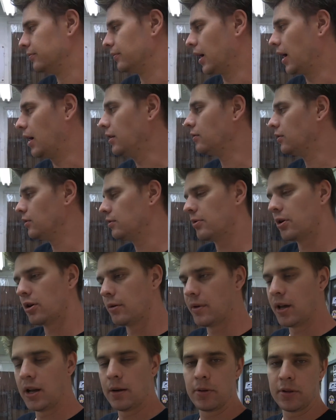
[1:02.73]
and do the bottom
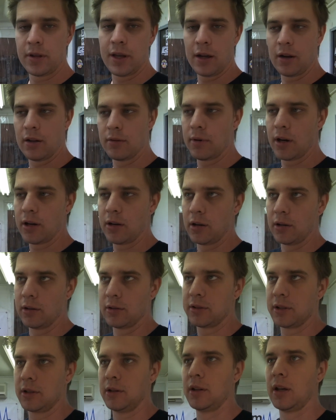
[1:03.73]
end and put the head on the motor.
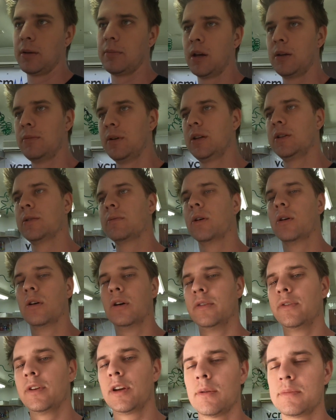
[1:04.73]
So that may be tomorrow
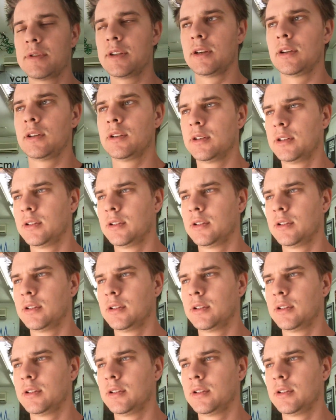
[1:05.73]
if he comes out.